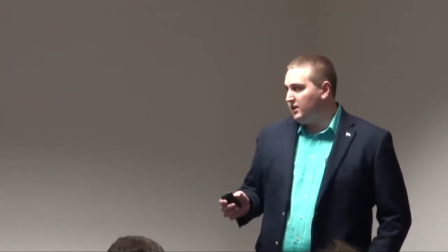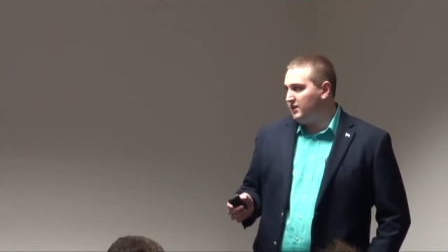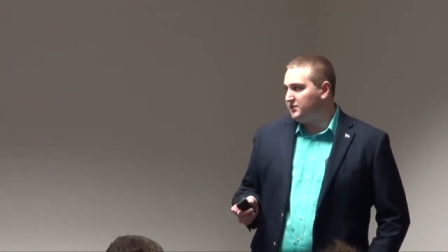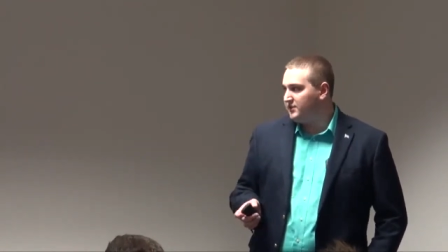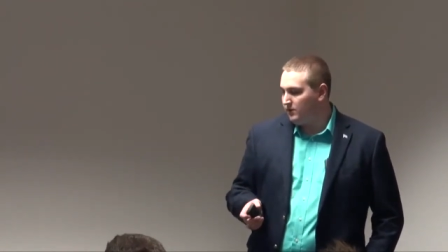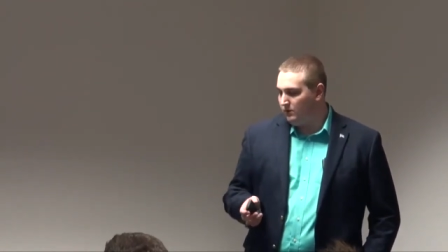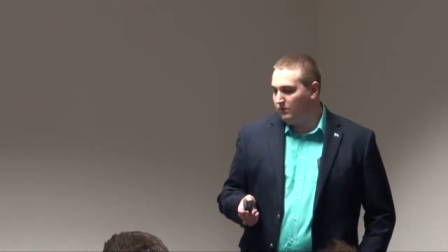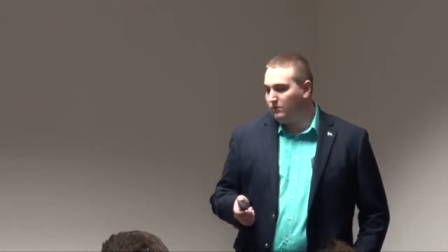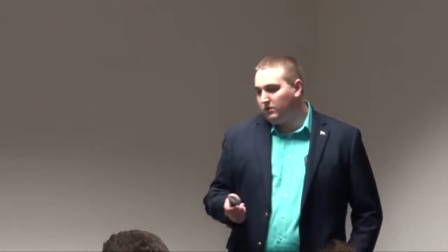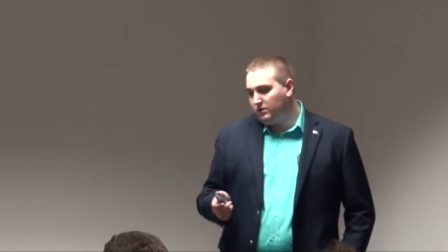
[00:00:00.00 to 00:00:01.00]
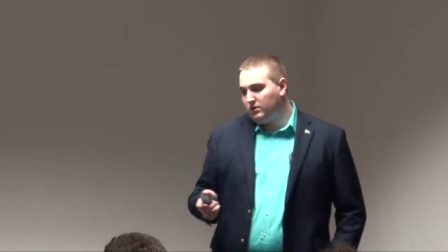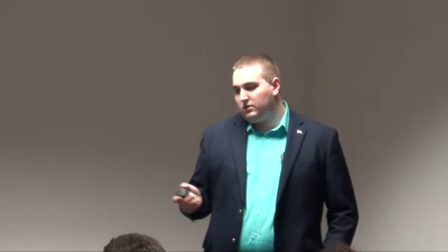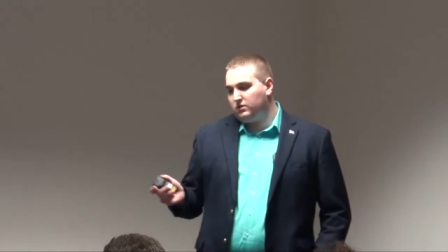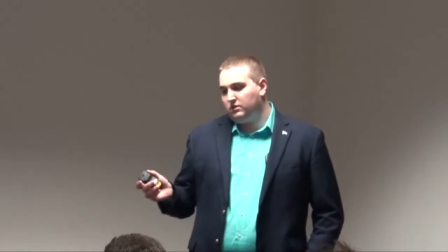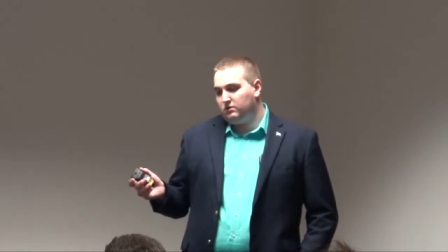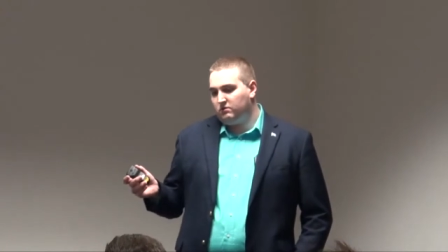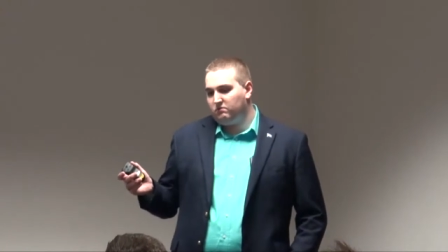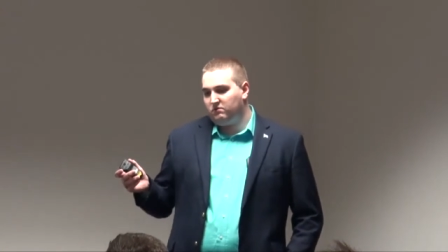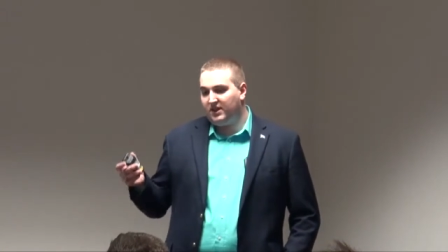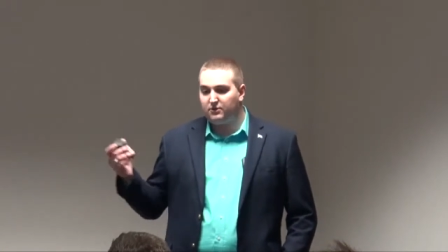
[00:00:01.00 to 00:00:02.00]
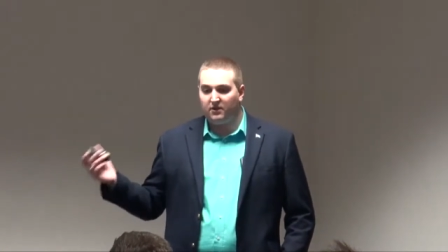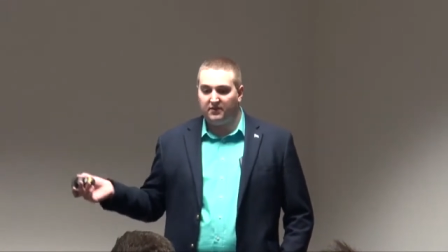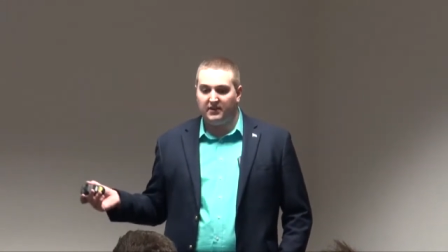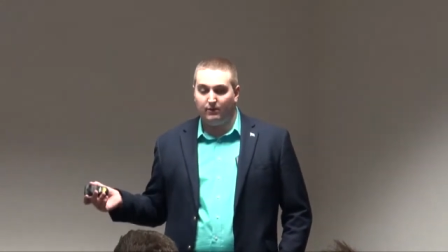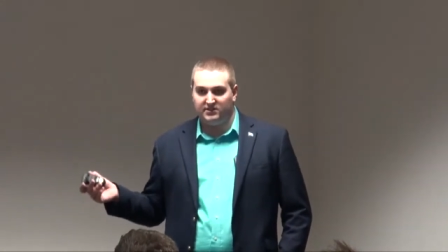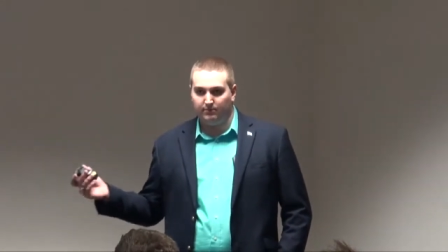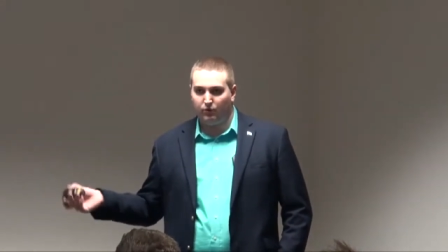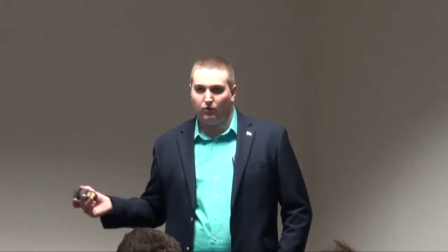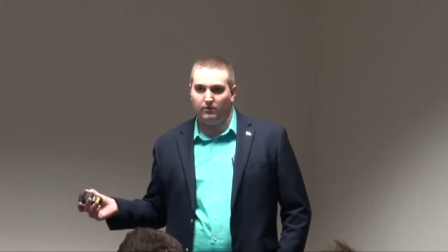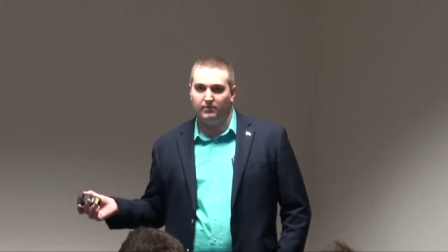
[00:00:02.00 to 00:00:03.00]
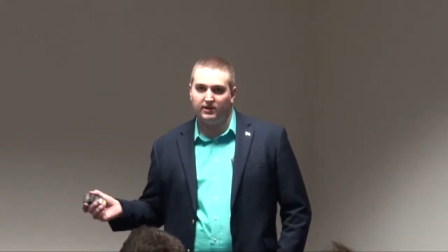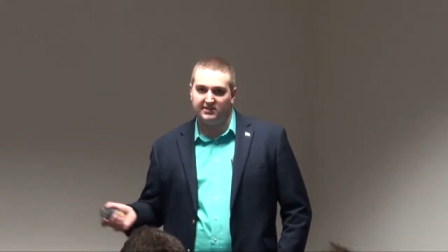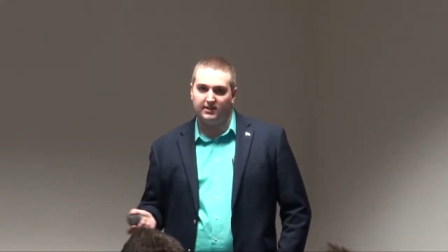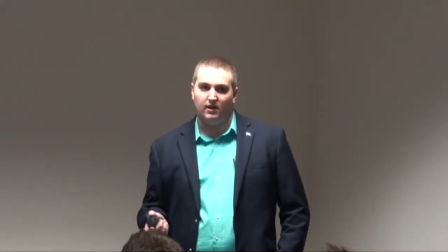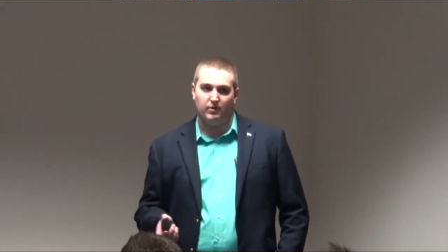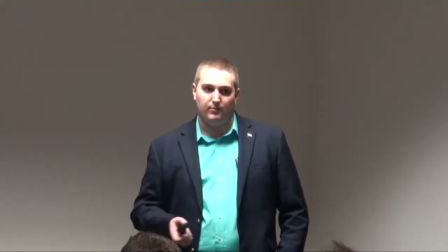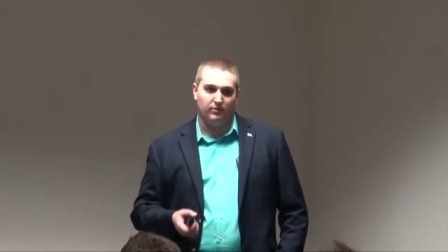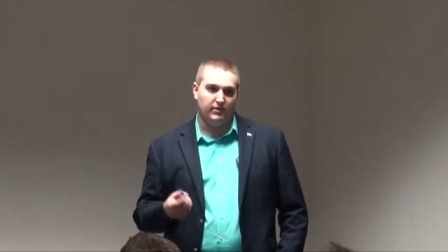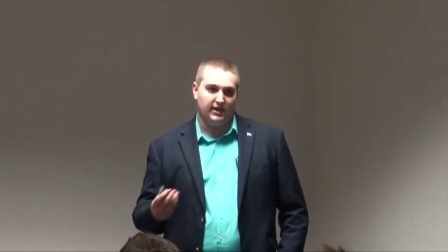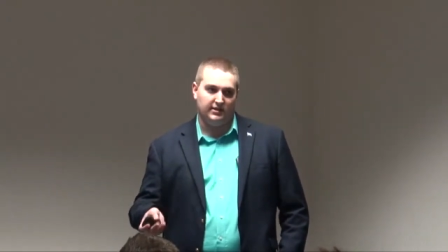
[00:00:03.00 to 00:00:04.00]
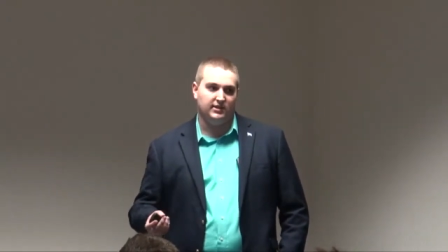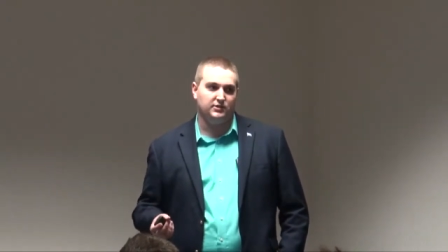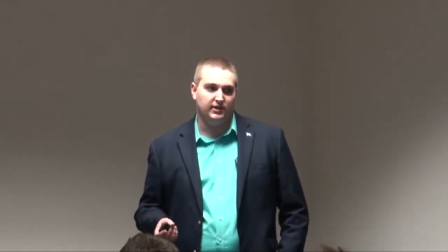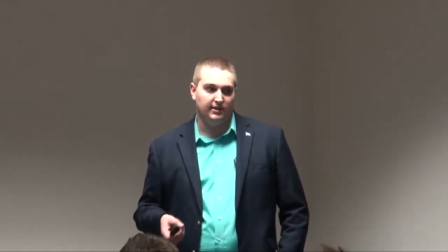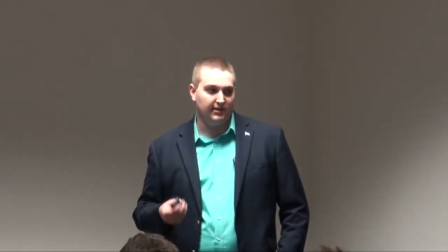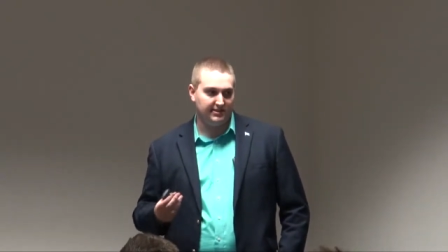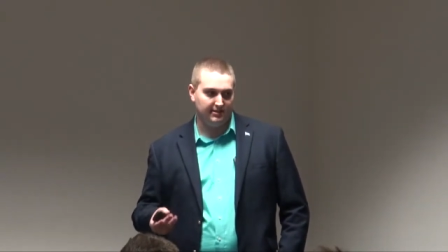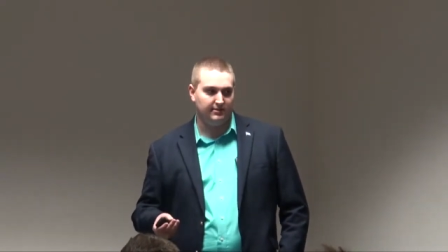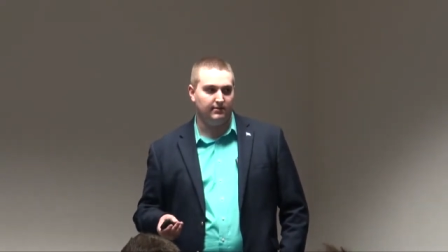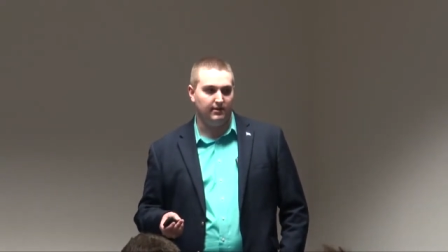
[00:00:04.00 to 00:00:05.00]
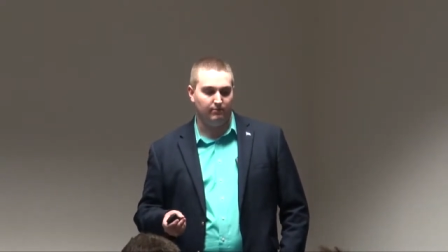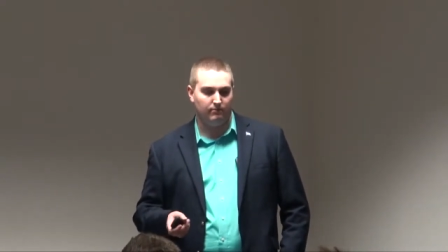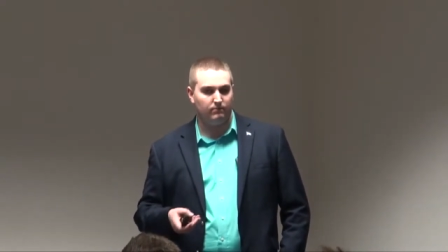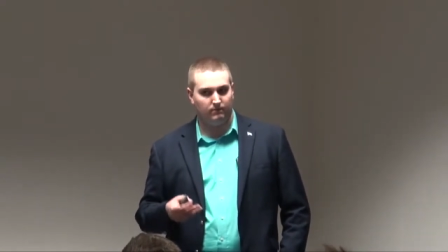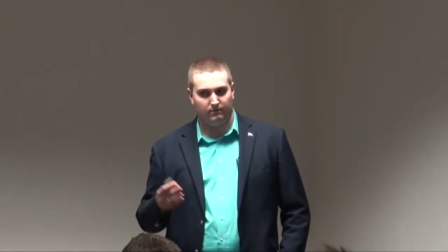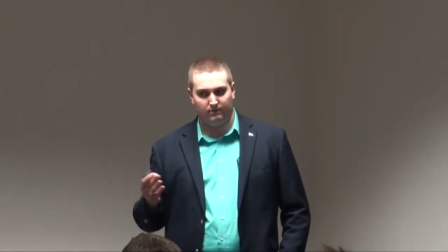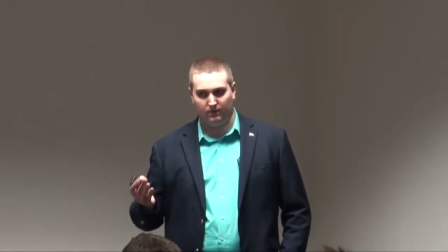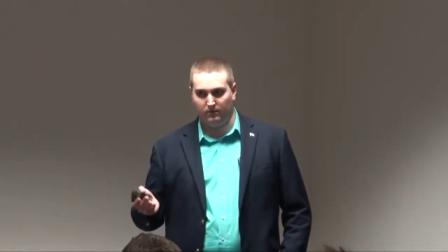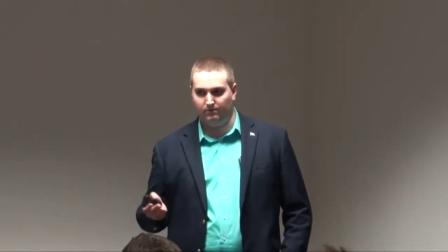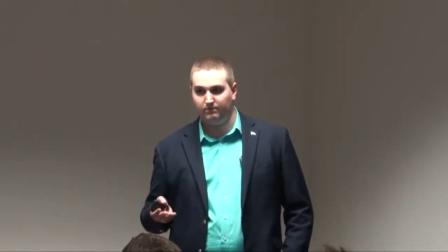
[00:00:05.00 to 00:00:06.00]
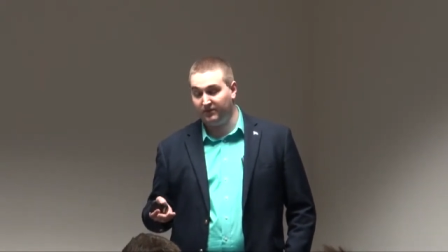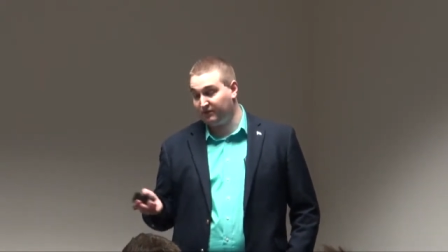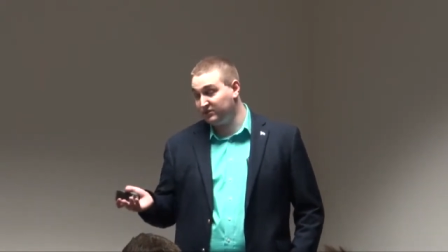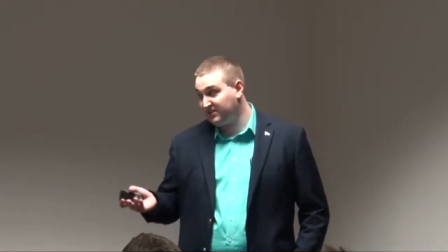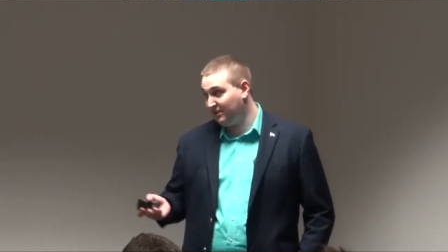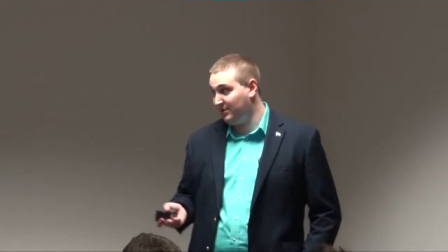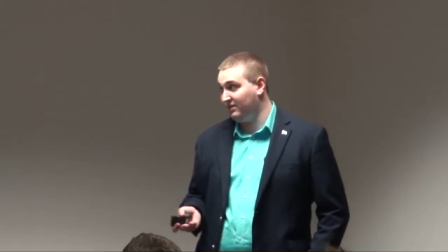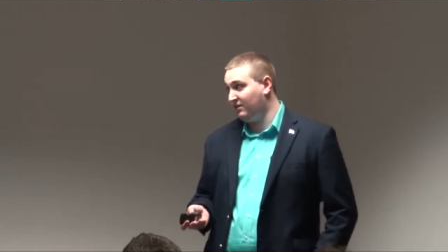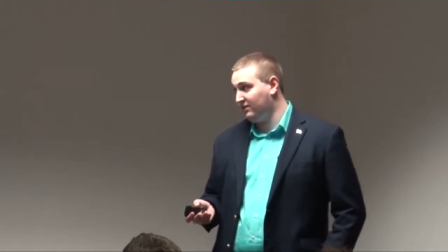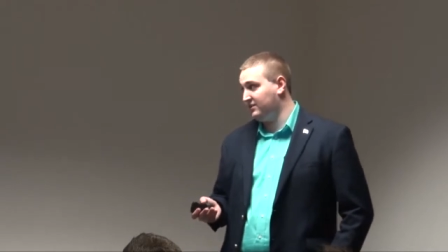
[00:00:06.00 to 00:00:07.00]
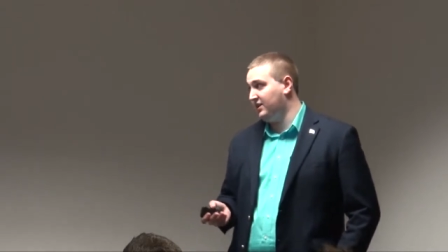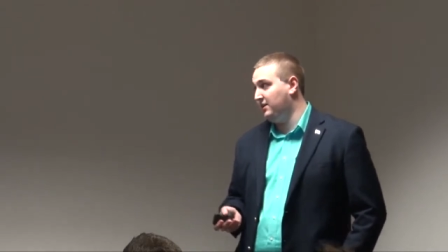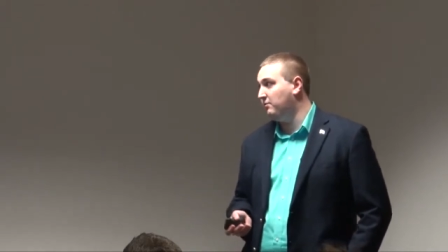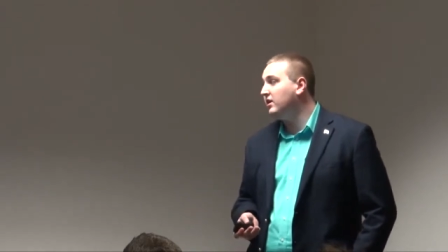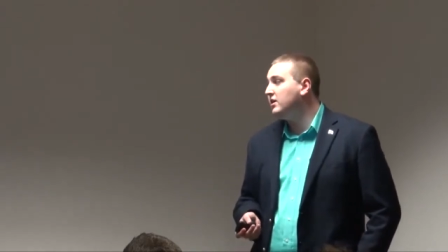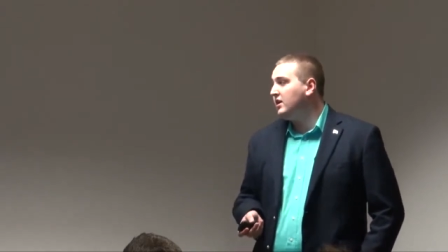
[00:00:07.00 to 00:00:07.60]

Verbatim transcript: And so they thought that that was important because it got people to pay attention and listen to them for the first time in a long time.